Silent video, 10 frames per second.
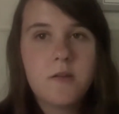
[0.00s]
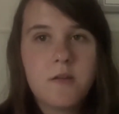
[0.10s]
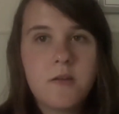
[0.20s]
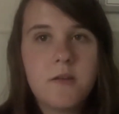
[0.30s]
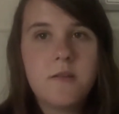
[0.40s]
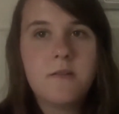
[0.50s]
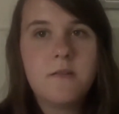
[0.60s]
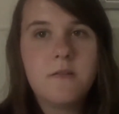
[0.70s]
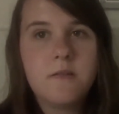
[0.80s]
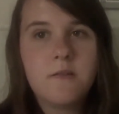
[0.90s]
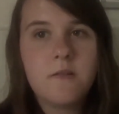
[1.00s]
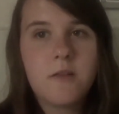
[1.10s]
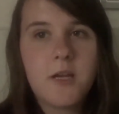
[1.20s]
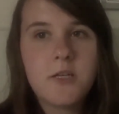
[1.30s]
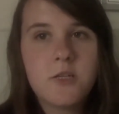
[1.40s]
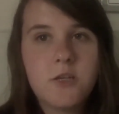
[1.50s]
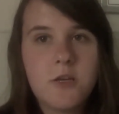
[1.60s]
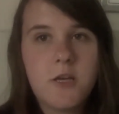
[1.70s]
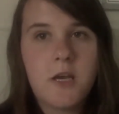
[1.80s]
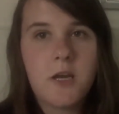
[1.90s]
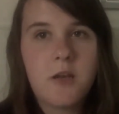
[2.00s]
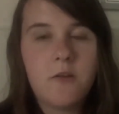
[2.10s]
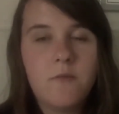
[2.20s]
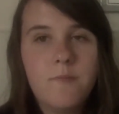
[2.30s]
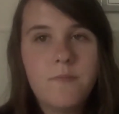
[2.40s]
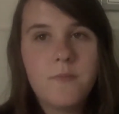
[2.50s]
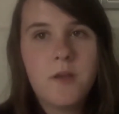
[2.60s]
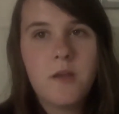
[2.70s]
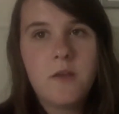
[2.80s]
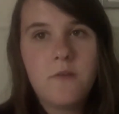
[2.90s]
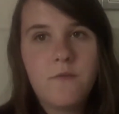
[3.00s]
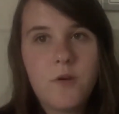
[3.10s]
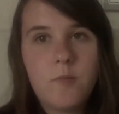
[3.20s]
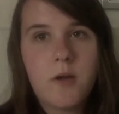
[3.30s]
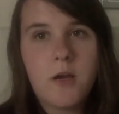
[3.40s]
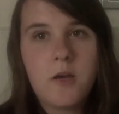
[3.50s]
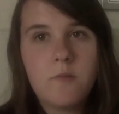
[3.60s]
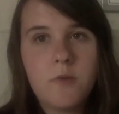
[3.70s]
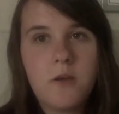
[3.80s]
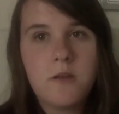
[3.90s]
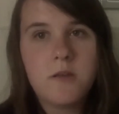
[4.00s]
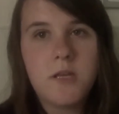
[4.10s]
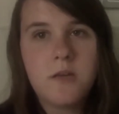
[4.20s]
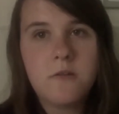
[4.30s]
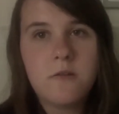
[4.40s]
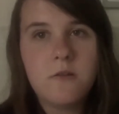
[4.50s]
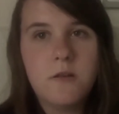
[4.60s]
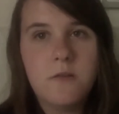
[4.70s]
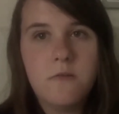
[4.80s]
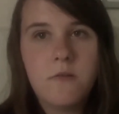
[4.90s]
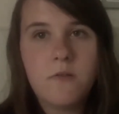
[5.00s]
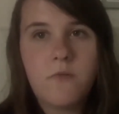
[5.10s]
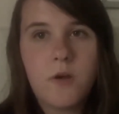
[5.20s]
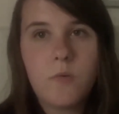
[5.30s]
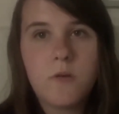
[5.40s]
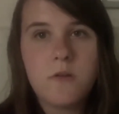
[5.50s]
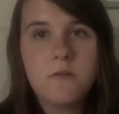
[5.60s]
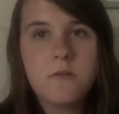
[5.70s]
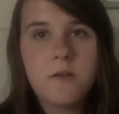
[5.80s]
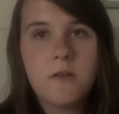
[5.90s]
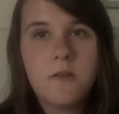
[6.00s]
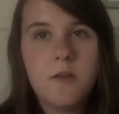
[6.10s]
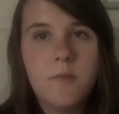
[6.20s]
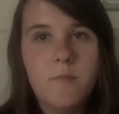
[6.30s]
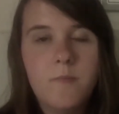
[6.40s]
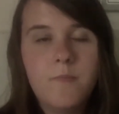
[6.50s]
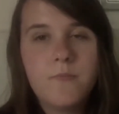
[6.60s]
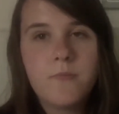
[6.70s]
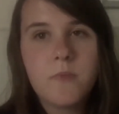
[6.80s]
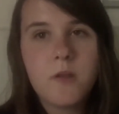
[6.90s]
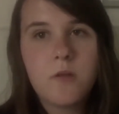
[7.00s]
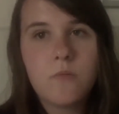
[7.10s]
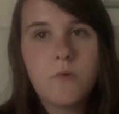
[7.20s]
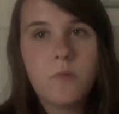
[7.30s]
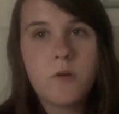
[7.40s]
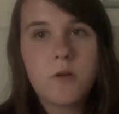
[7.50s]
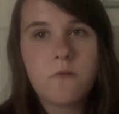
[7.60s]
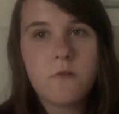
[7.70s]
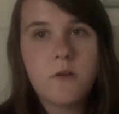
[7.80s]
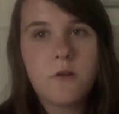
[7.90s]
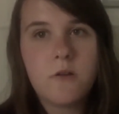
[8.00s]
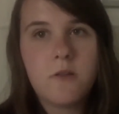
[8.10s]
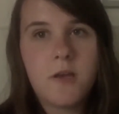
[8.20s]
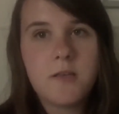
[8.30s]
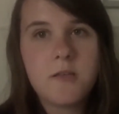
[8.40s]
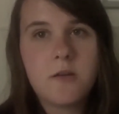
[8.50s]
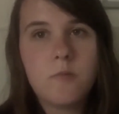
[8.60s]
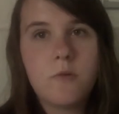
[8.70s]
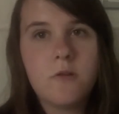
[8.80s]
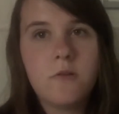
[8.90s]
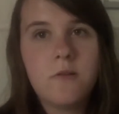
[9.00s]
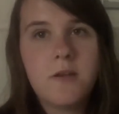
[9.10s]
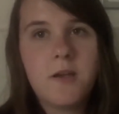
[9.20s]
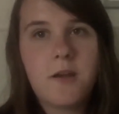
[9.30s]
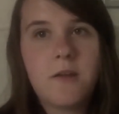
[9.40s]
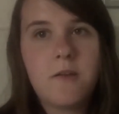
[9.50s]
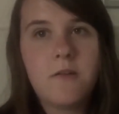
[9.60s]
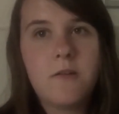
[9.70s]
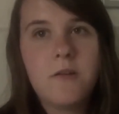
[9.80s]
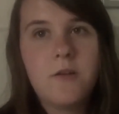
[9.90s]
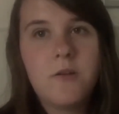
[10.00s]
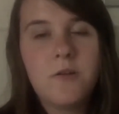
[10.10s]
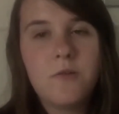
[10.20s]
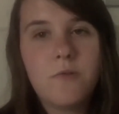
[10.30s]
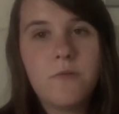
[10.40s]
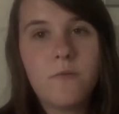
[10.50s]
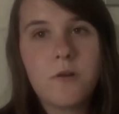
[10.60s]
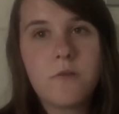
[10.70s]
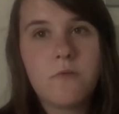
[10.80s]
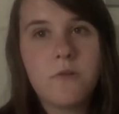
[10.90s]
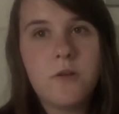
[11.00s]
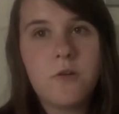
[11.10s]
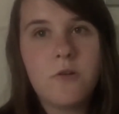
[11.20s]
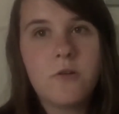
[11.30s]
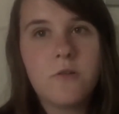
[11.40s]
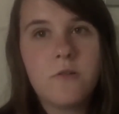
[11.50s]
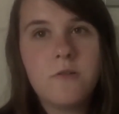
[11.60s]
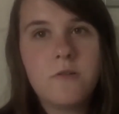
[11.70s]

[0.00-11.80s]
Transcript: Because last year he kind of fell behind because he couldn't focus, and then we worked really hard last summer, and we've worked really hard